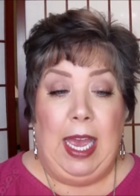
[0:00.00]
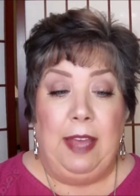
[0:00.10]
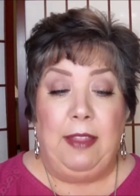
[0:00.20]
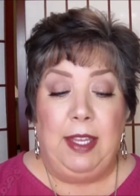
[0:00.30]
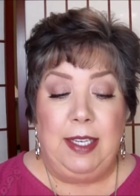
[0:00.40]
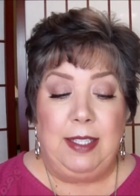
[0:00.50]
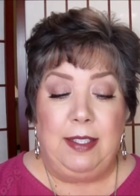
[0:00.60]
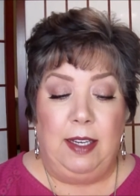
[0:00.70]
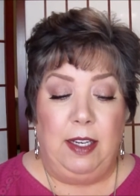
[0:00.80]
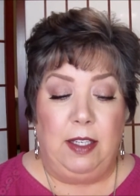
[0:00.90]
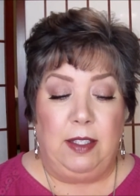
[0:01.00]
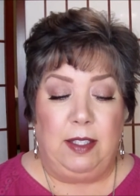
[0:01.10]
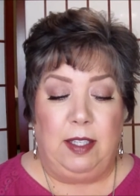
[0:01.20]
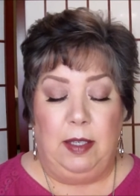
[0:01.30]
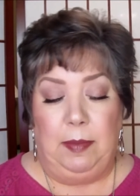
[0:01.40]
And this
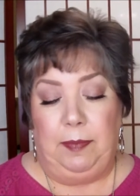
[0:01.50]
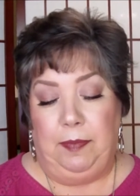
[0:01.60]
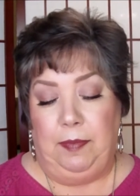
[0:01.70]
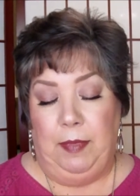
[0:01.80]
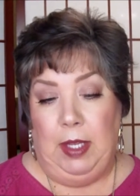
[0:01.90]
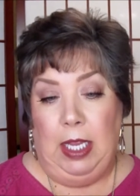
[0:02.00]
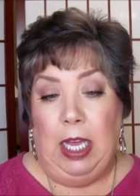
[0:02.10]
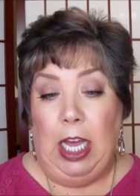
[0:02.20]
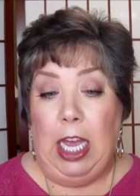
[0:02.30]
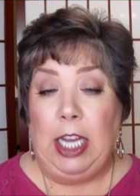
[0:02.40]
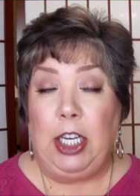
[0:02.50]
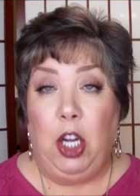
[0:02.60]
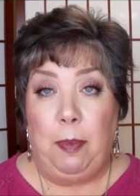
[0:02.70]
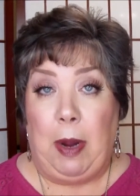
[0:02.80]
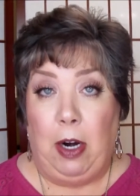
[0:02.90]
is a
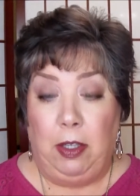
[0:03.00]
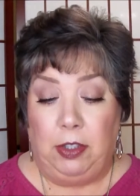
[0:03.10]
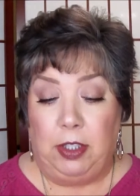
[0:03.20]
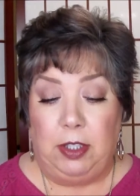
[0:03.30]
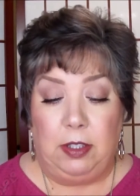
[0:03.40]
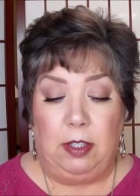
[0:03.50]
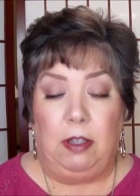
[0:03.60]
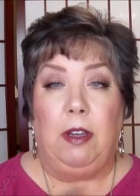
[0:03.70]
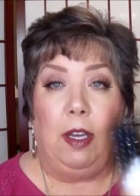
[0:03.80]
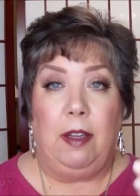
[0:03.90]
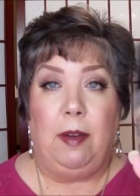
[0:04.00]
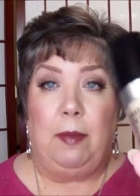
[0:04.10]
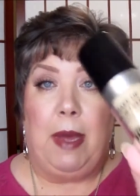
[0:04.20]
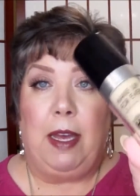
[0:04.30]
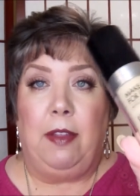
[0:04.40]
new purchase in
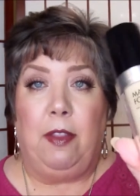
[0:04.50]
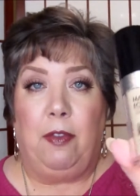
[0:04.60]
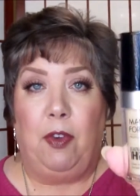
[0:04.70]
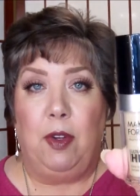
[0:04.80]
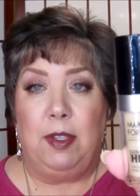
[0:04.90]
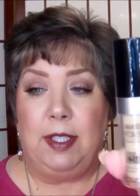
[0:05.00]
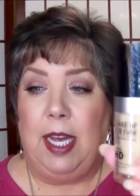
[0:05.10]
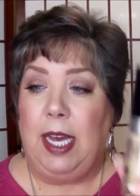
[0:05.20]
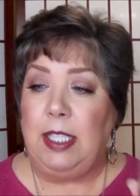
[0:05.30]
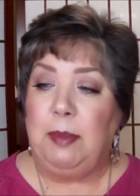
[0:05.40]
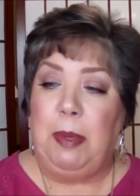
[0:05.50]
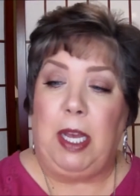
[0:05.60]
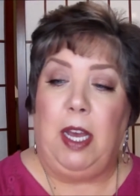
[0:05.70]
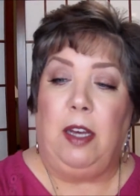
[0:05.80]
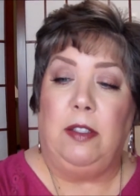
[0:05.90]
buying the full size,
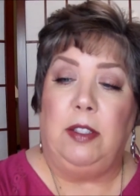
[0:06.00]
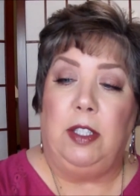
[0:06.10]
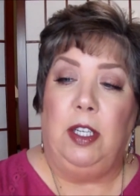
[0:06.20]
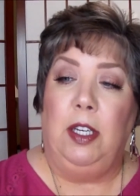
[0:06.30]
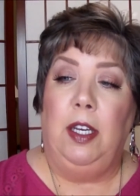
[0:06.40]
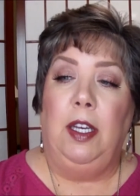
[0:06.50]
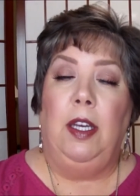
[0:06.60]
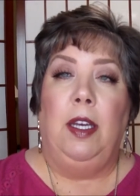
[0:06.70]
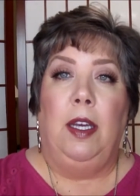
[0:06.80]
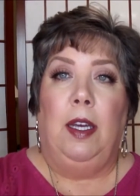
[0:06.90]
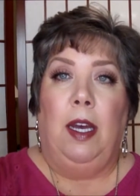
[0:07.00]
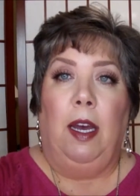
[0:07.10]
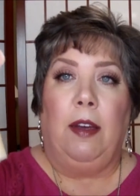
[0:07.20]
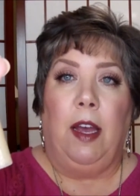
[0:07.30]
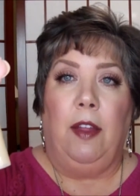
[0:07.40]
because
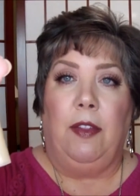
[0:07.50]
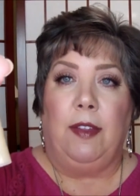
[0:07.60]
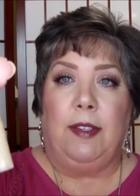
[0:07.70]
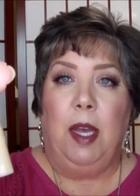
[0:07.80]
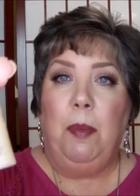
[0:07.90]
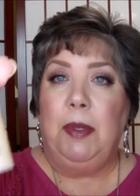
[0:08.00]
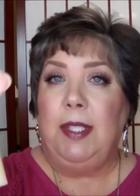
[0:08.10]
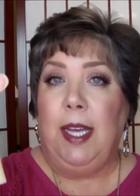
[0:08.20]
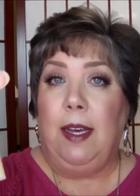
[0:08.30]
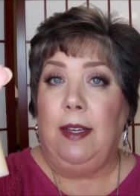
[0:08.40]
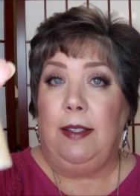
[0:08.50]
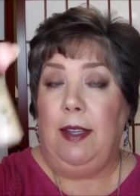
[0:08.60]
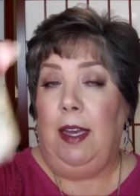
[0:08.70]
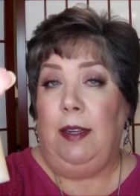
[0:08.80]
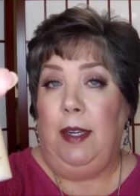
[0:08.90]
I got the sample size
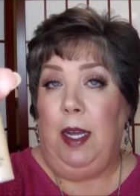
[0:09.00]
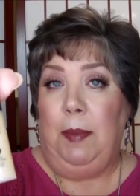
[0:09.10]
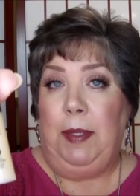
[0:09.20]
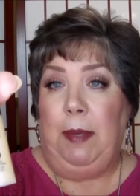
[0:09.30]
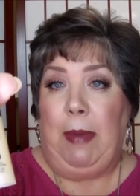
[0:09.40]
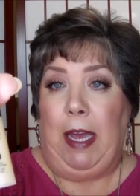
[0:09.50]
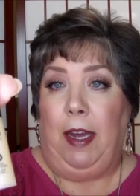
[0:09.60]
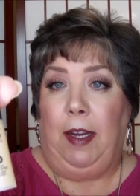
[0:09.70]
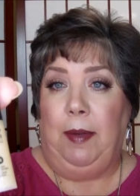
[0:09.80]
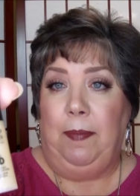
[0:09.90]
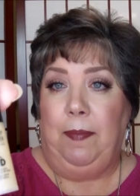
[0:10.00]
in an Ipsy bag,